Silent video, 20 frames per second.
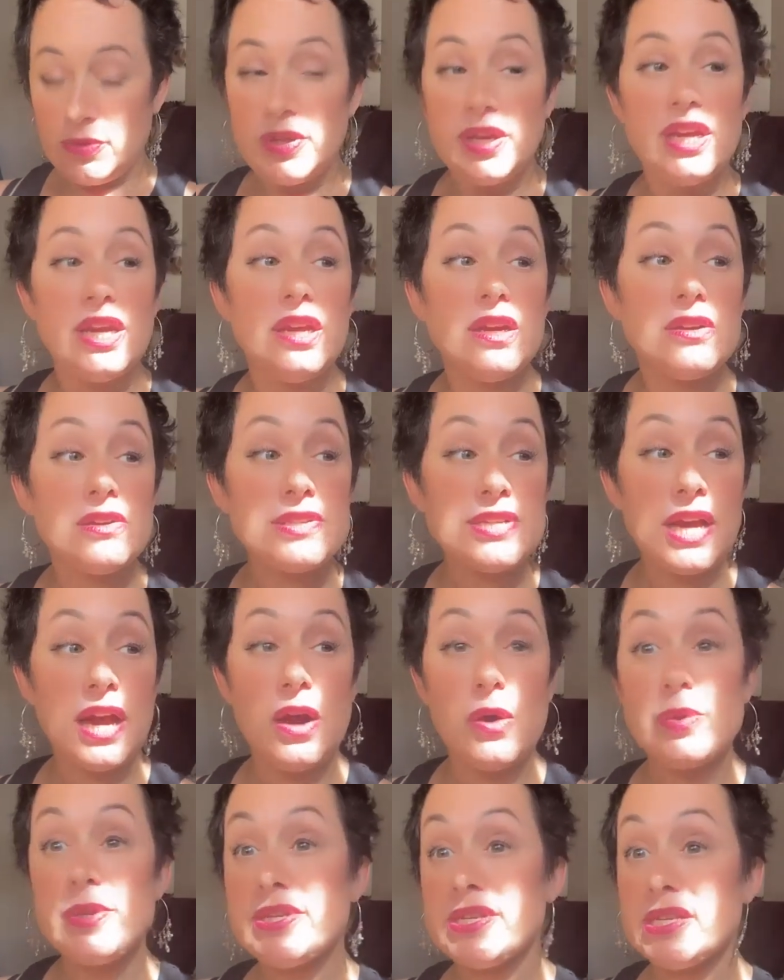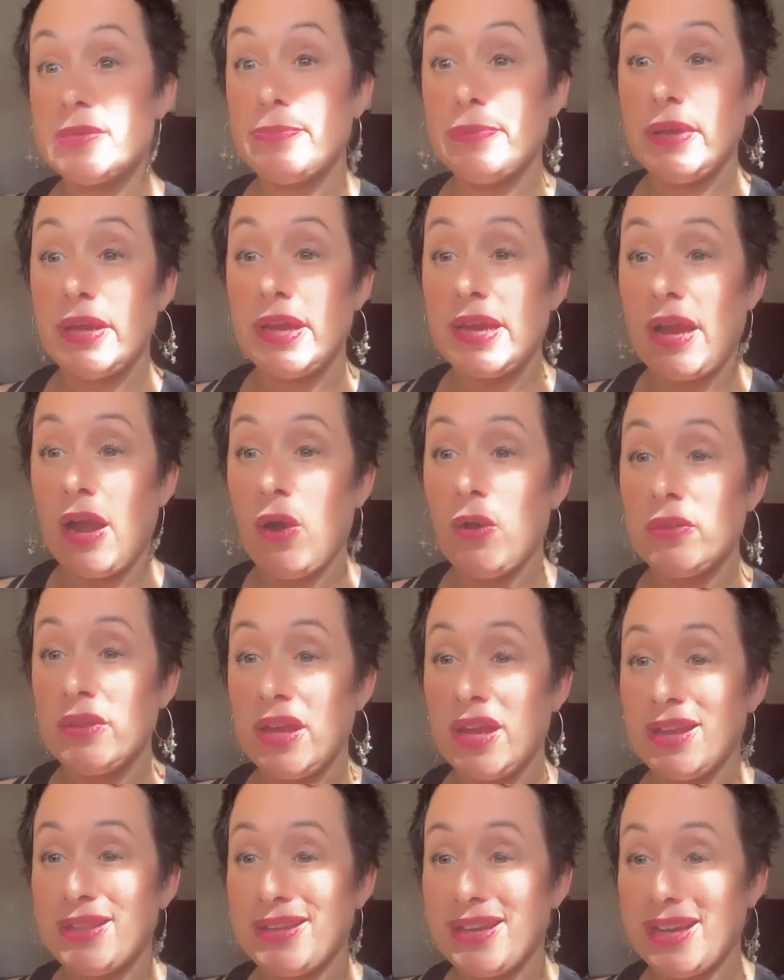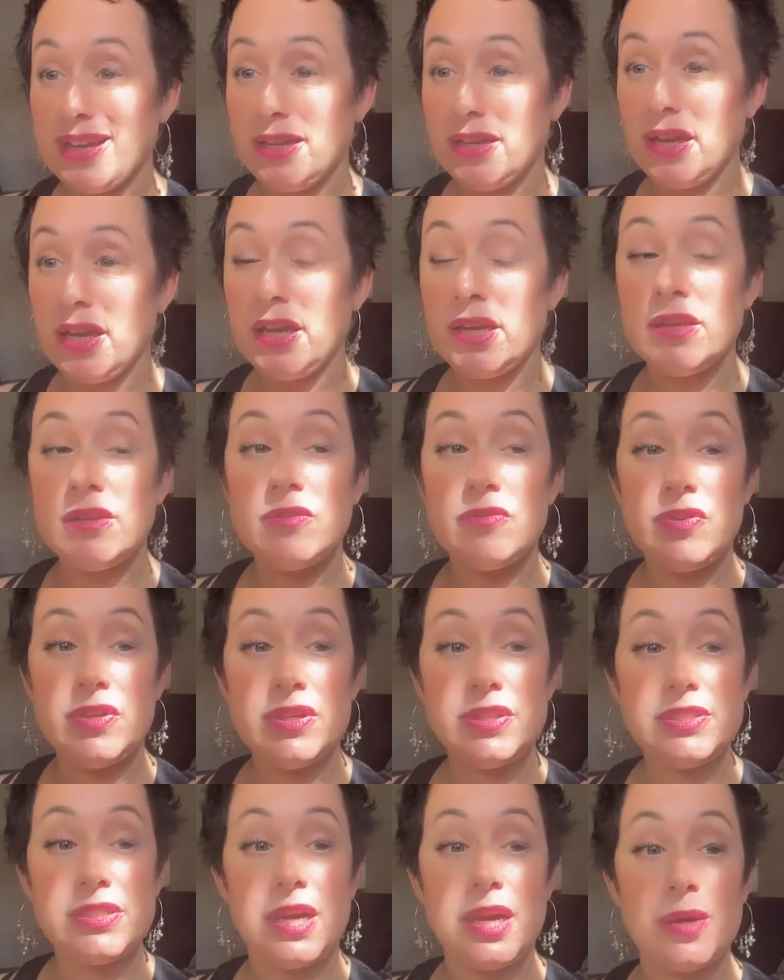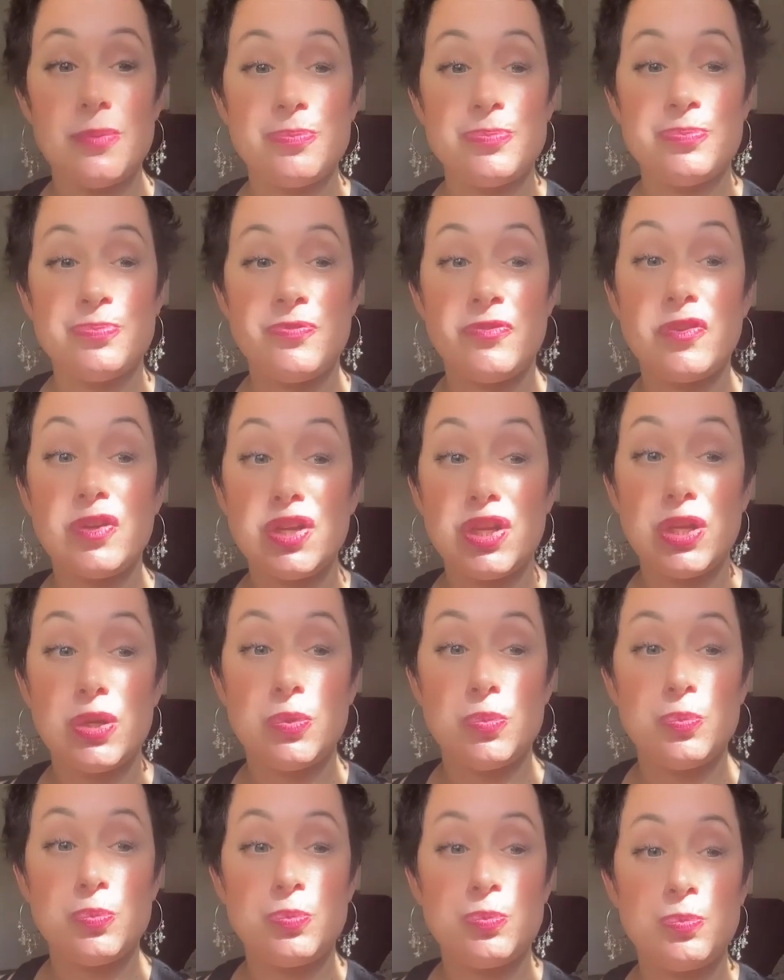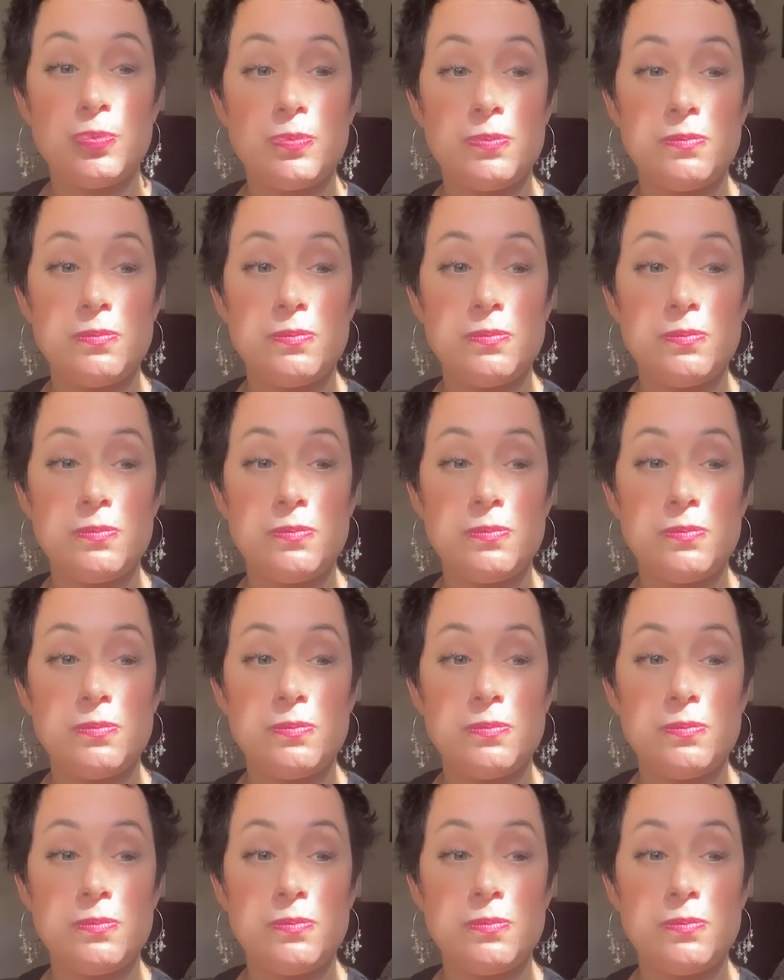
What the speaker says: So here's how this is playing out likely in real time for you.